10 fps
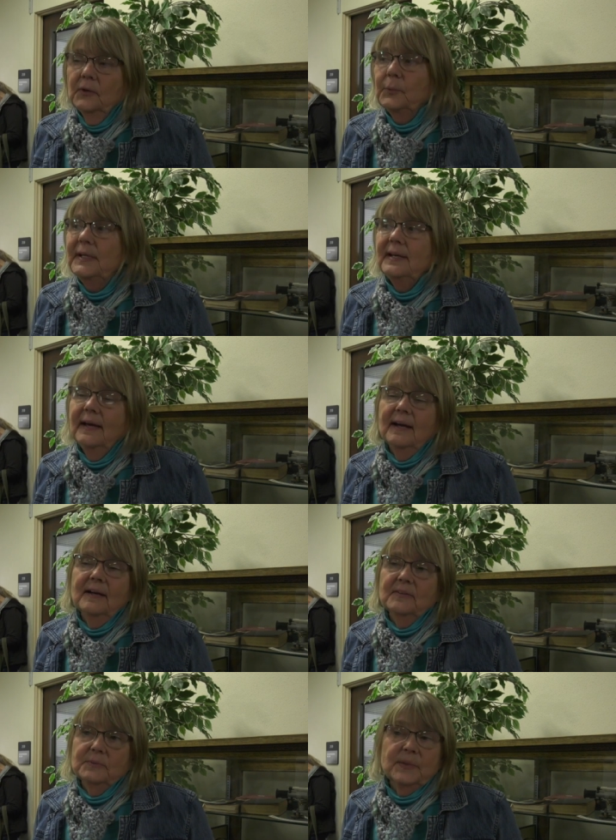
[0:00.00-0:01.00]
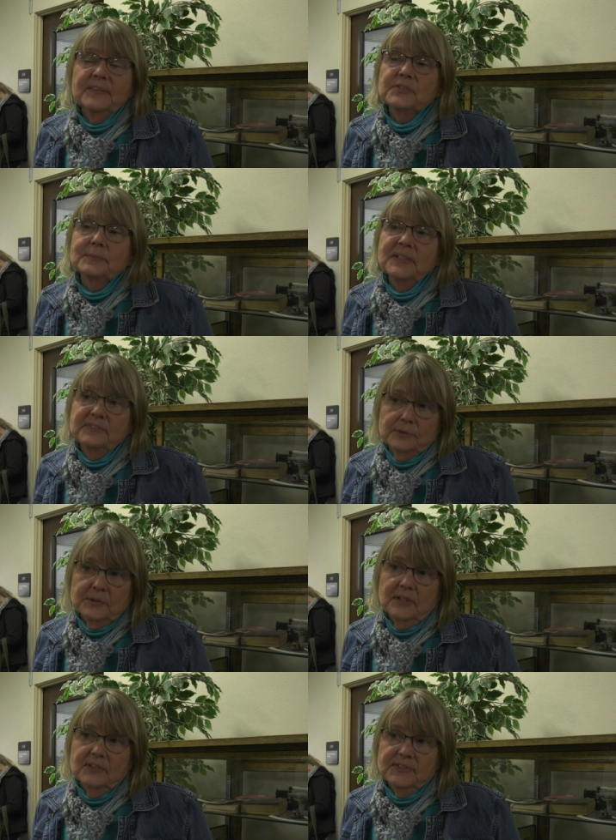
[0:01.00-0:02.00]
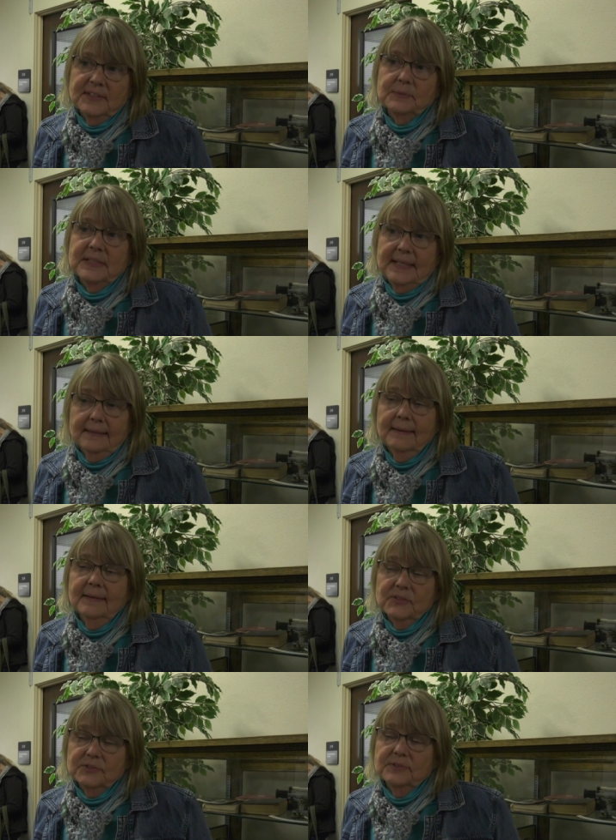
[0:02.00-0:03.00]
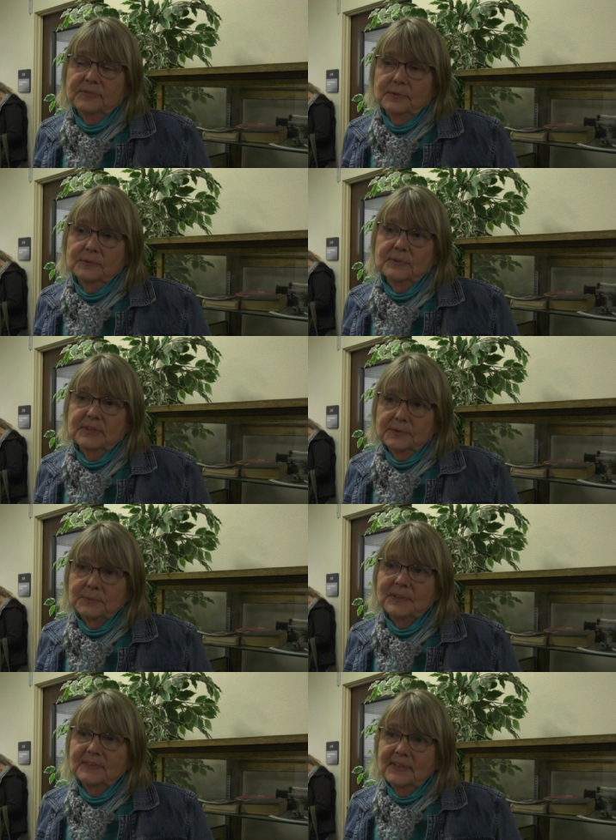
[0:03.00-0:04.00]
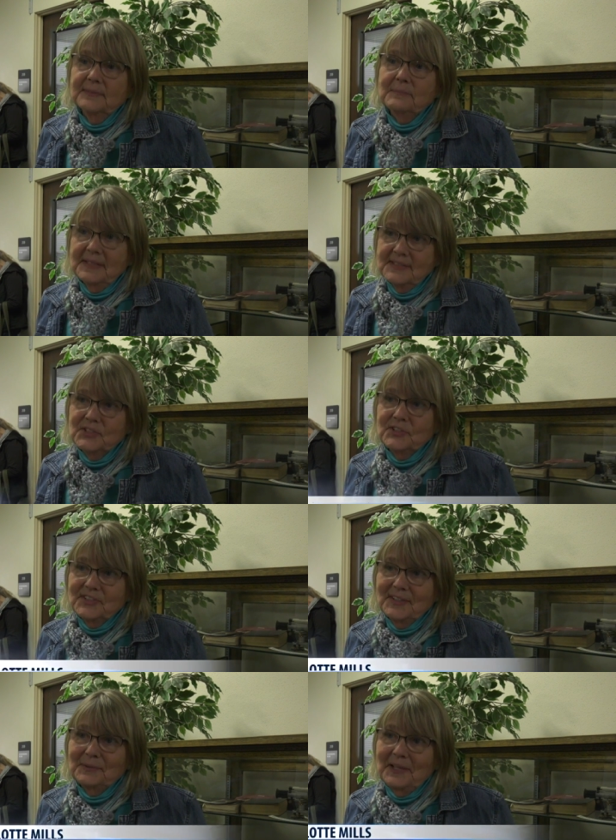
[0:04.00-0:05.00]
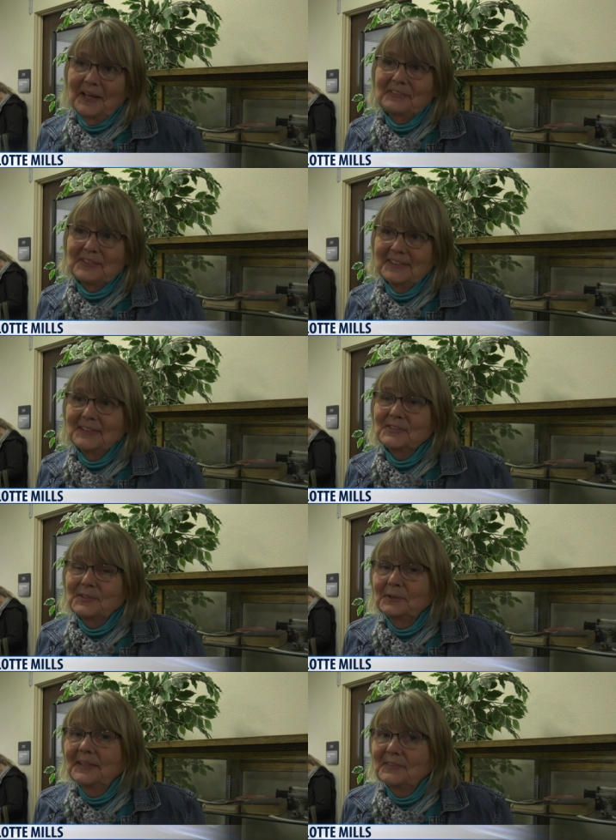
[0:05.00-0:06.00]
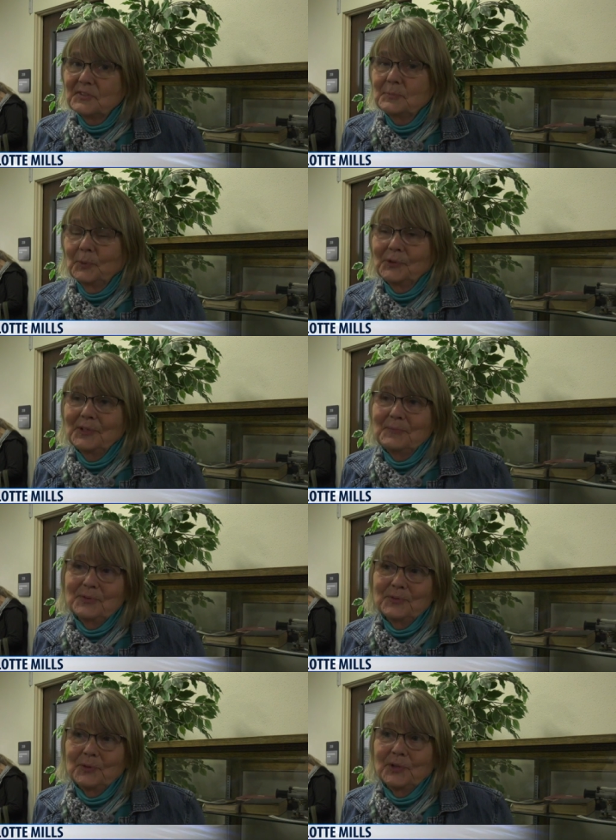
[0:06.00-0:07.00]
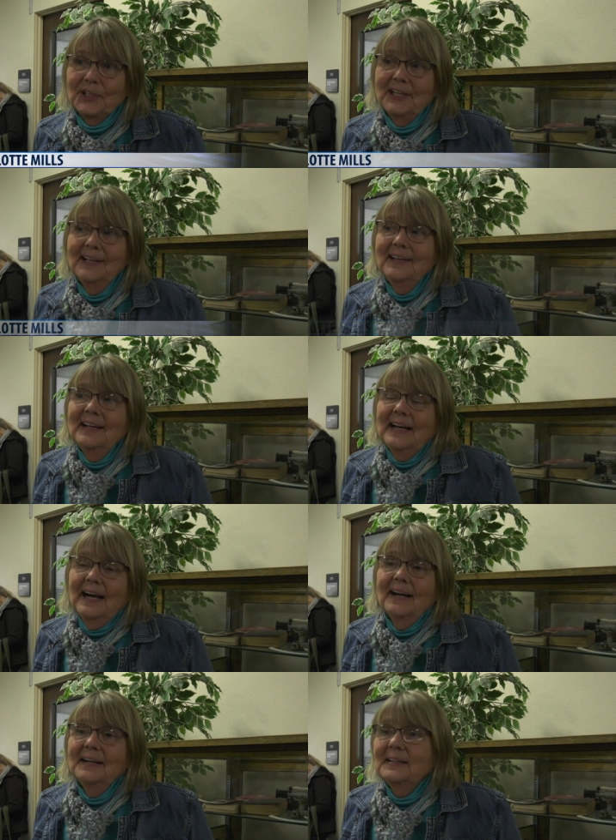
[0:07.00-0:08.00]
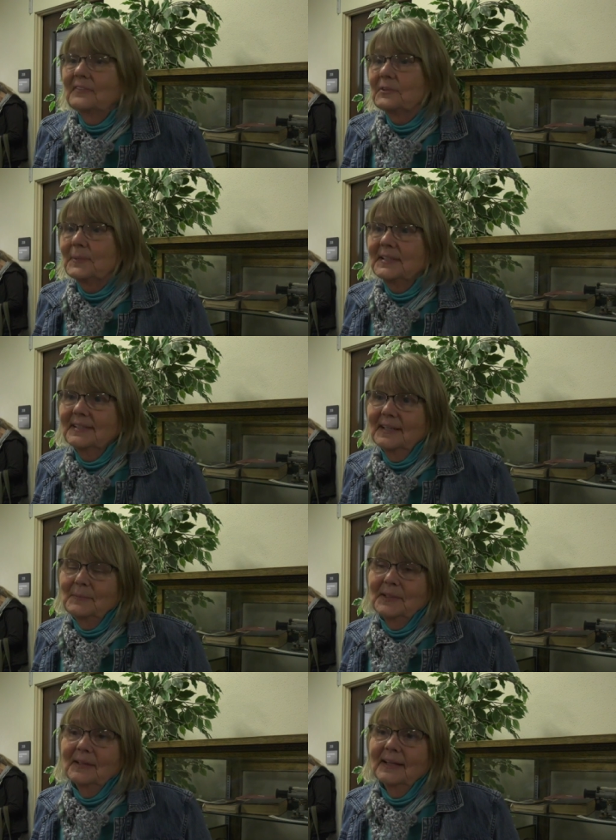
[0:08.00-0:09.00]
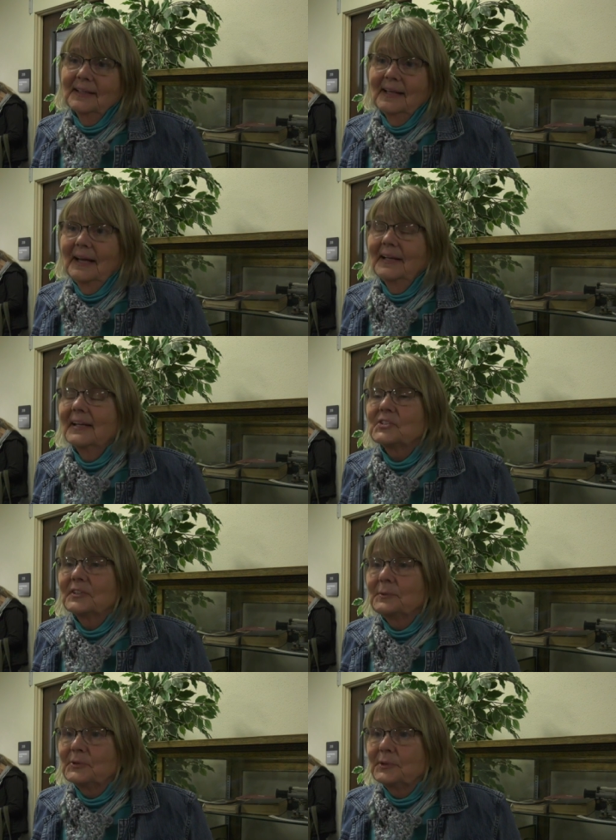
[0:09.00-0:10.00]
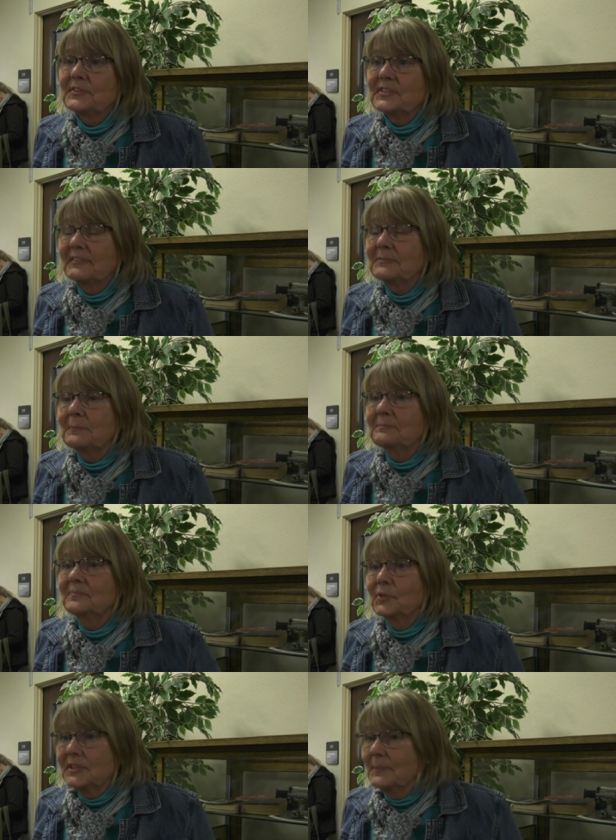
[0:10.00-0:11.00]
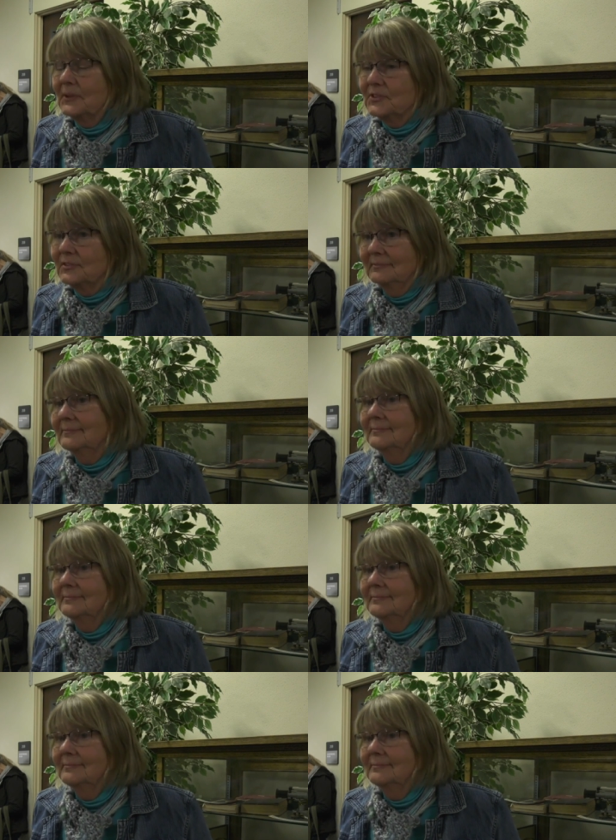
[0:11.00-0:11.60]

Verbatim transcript: We have we have so many phone calls that we can't answer the phone, so we've got messages that we have to get. So like this morning before uh, everybody came in, I got I actually retrieved seven voicemails.